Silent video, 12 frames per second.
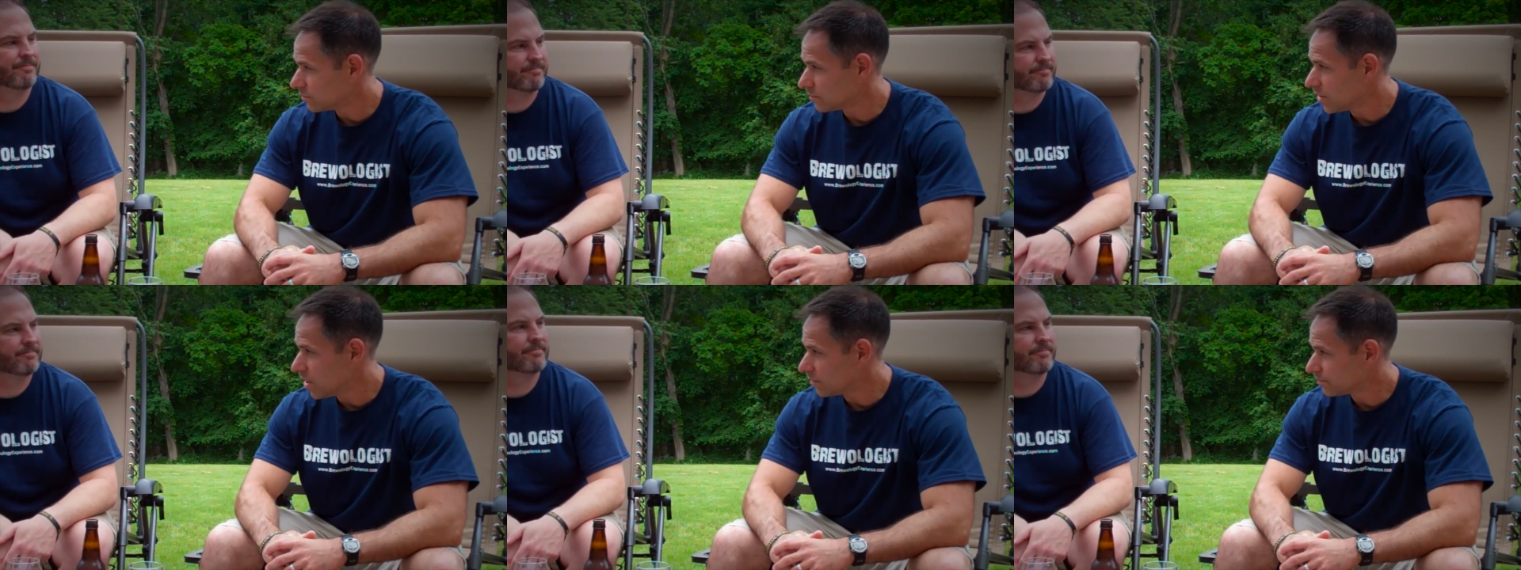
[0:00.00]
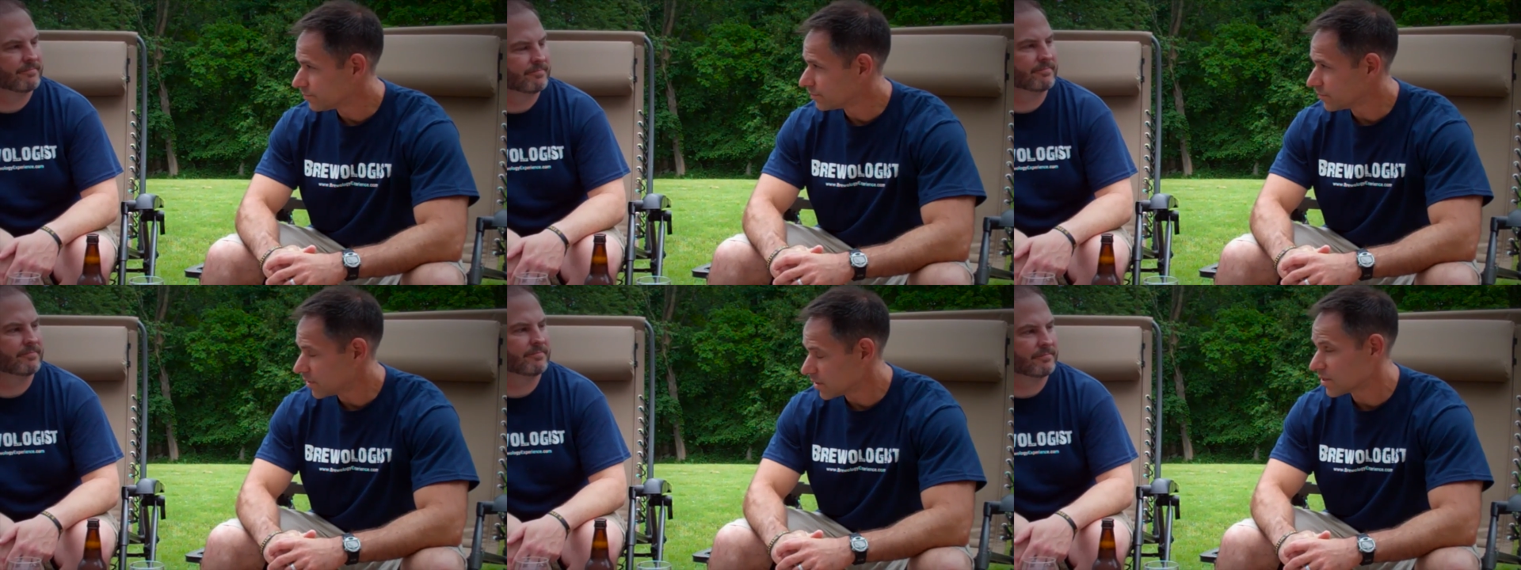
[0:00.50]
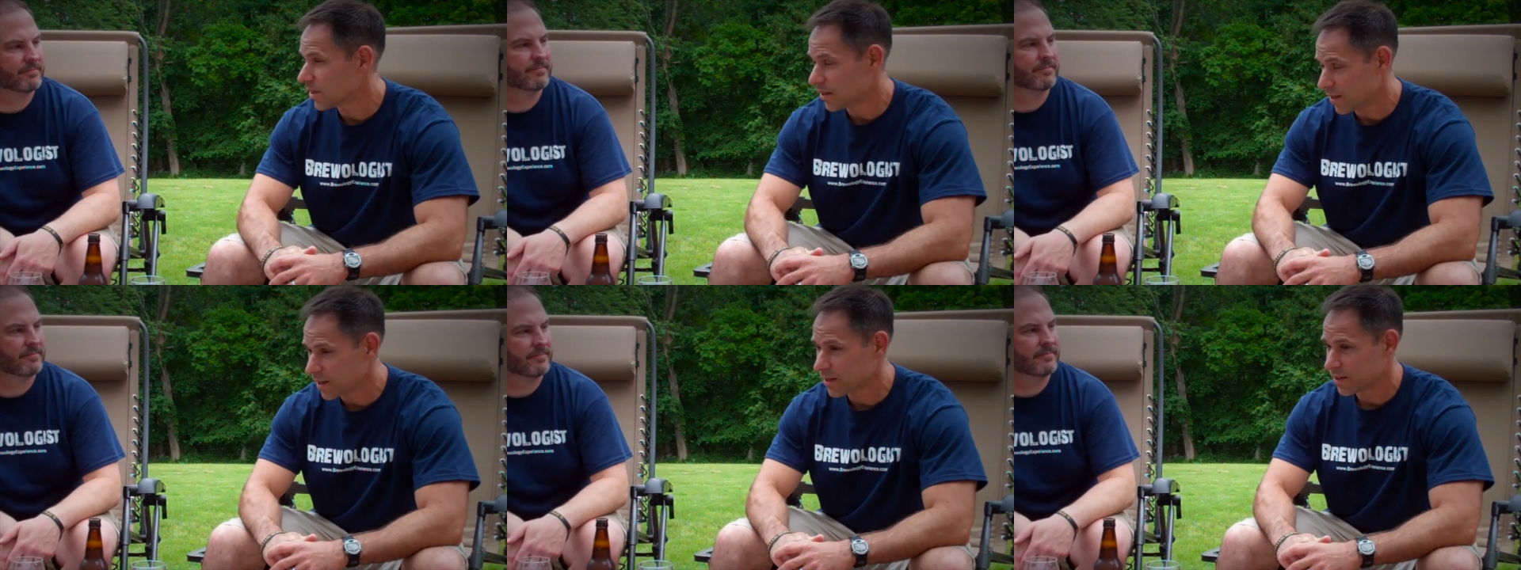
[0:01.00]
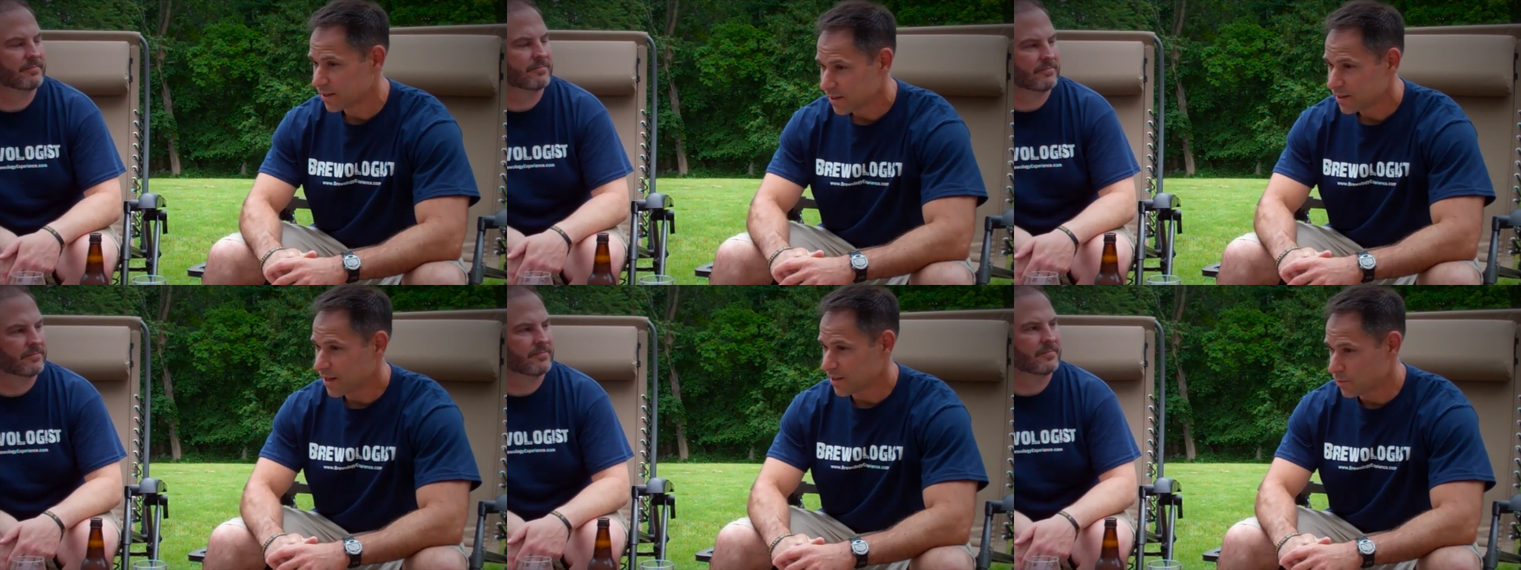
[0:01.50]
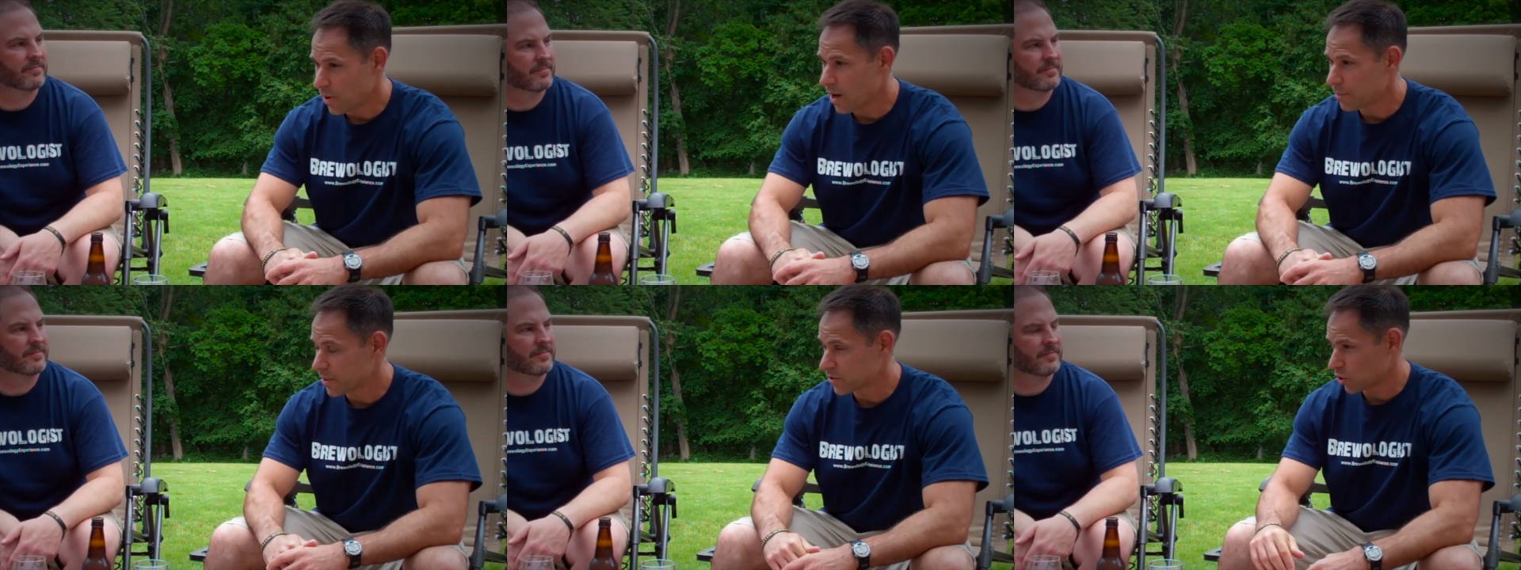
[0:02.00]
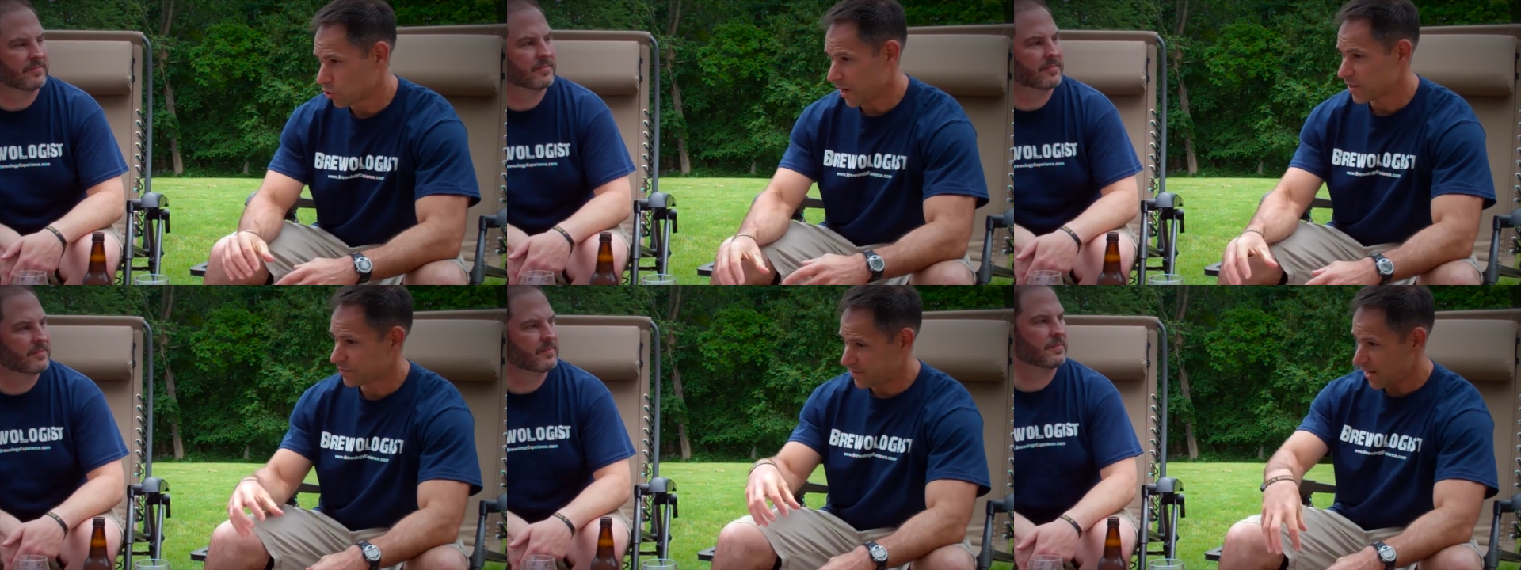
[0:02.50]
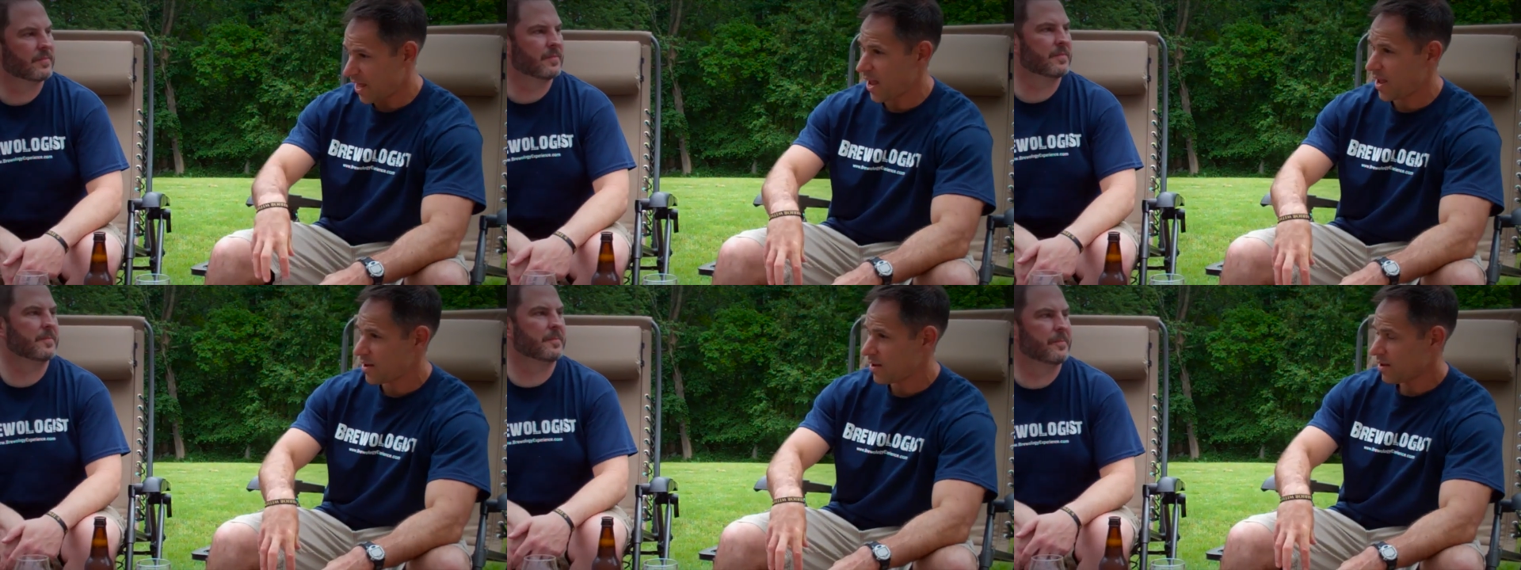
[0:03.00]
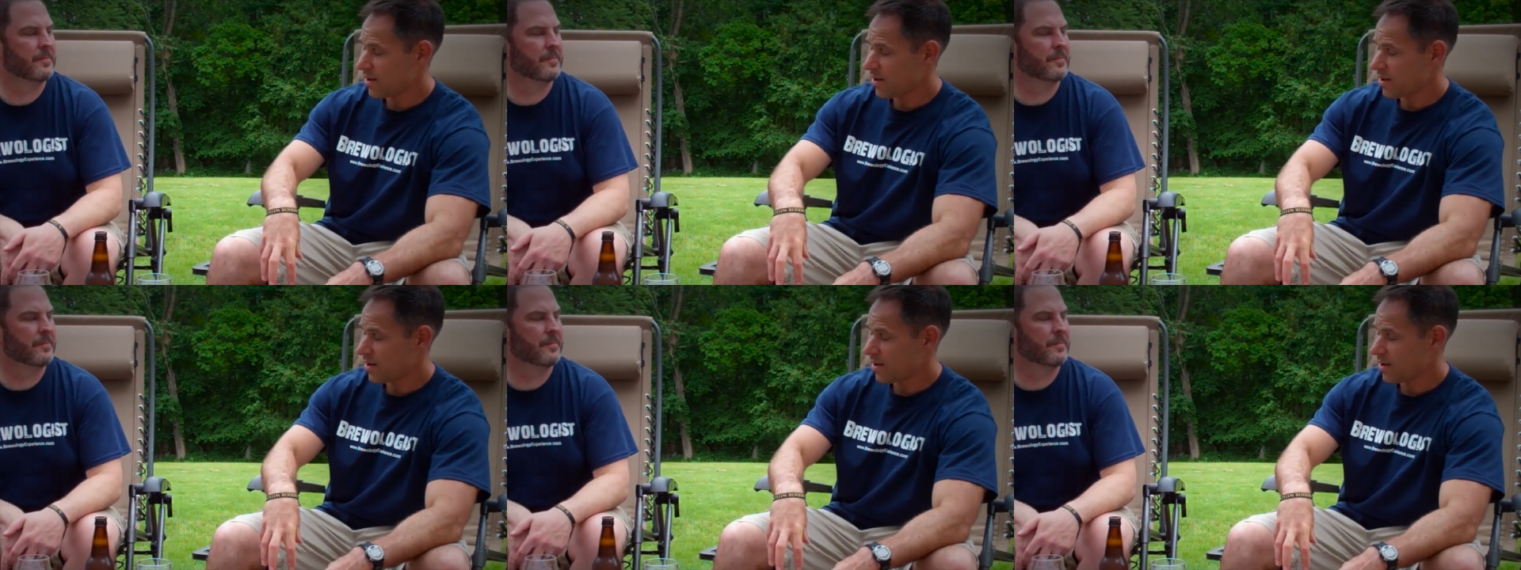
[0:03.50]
Speaker 1: No they're saying like that's why because the grains of today